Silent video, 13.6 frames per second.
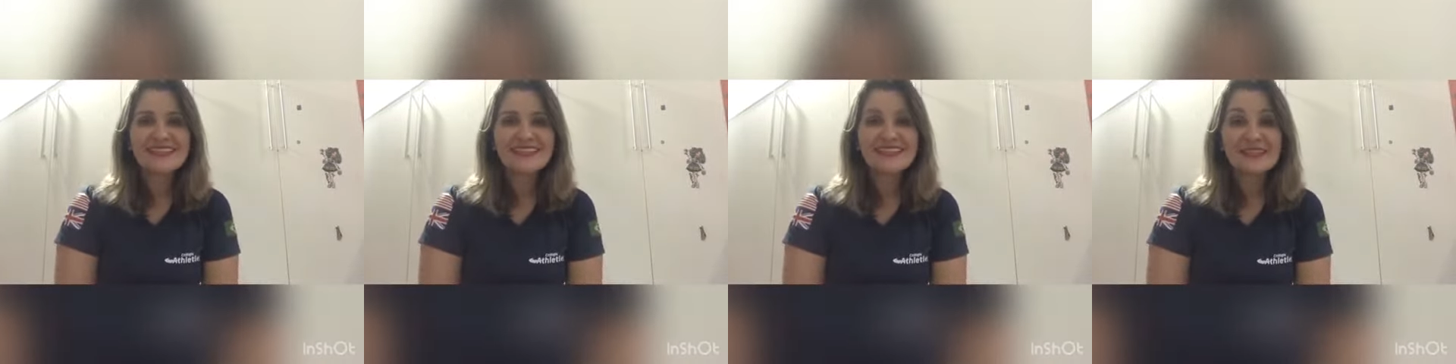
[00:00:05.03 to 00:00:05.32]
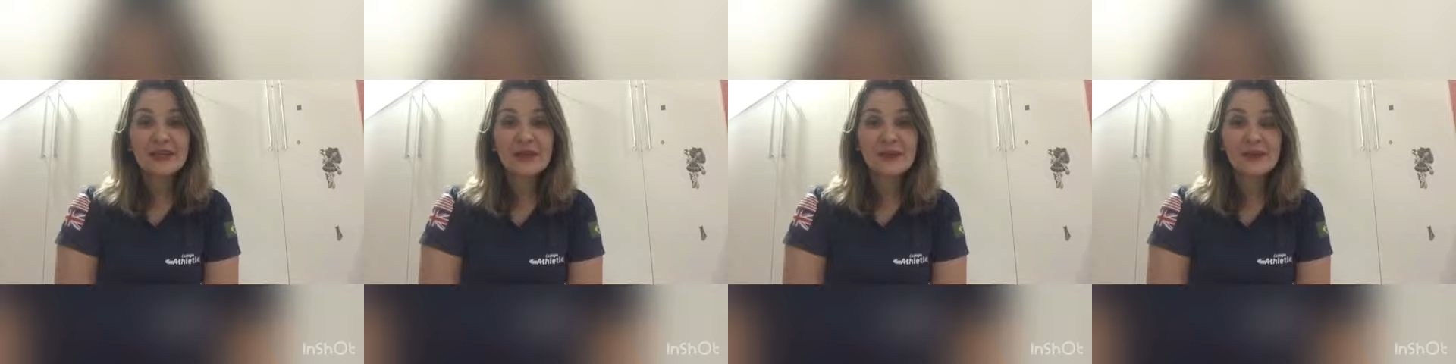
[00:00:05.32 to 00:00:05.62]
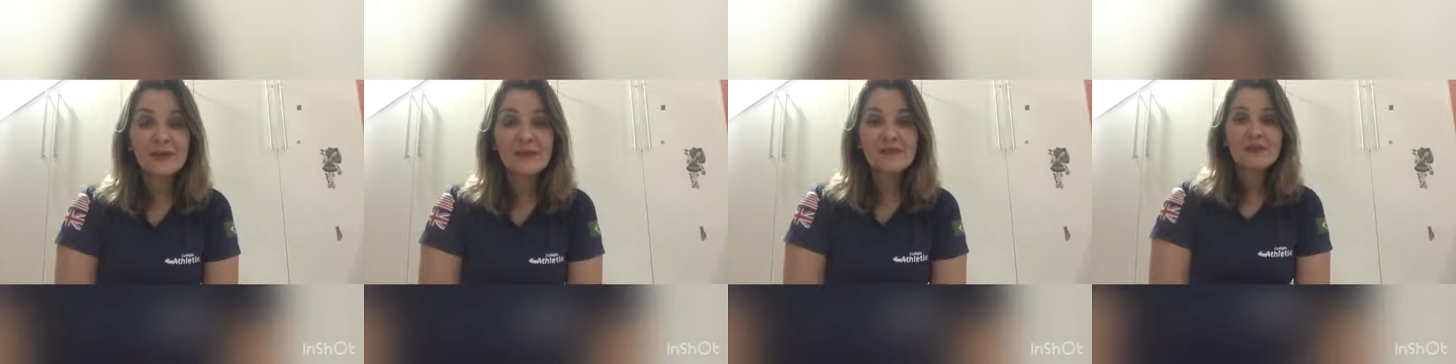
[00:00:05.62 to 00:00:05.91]

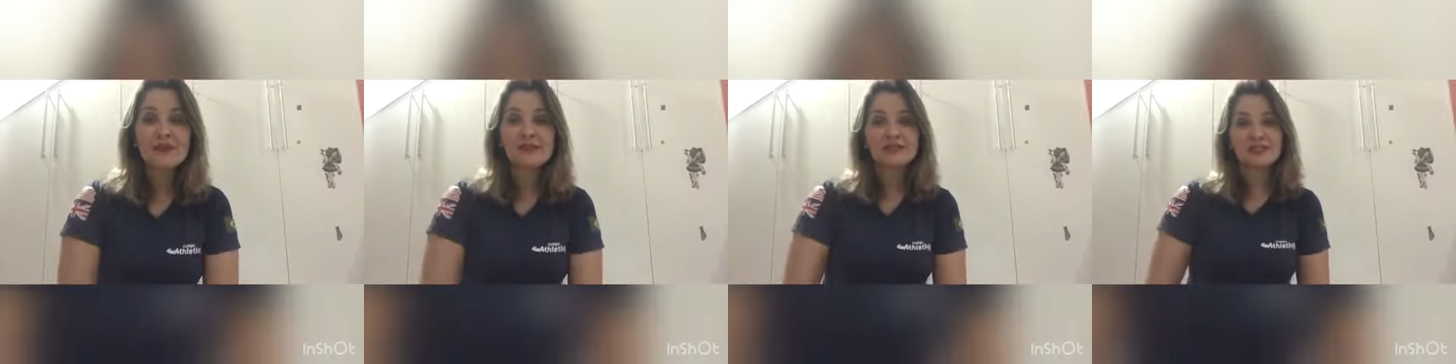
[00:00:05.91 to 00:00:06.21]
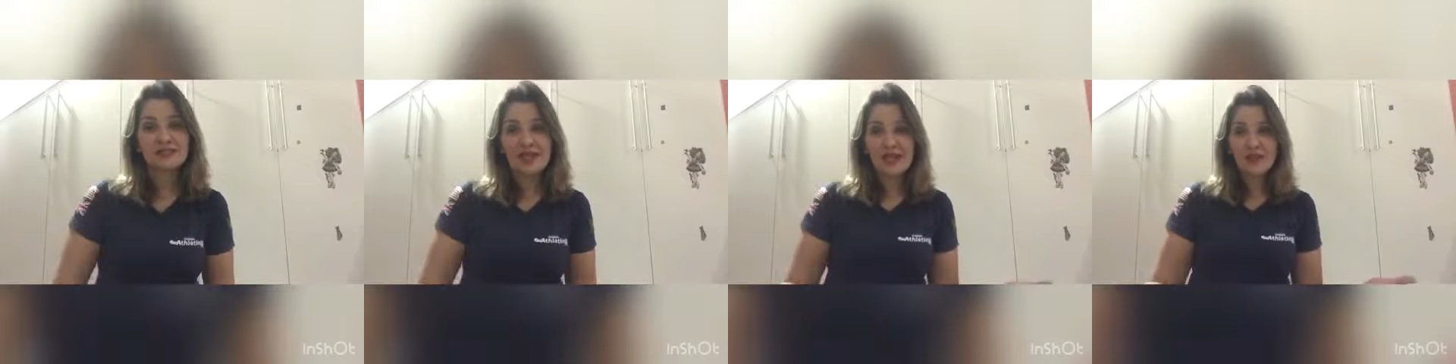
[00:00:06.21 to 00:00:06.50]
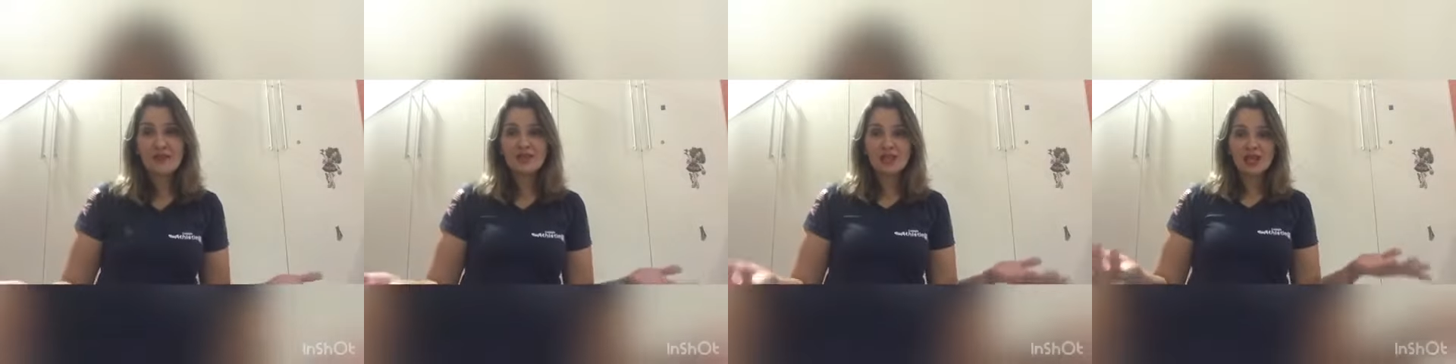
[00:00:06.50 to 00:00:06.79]
So, today
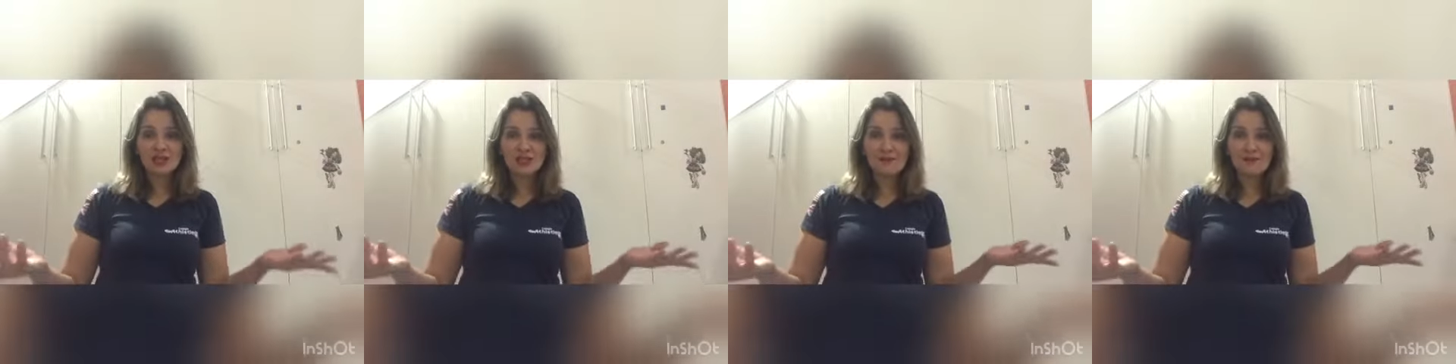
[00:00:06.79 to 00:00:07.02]
we're talking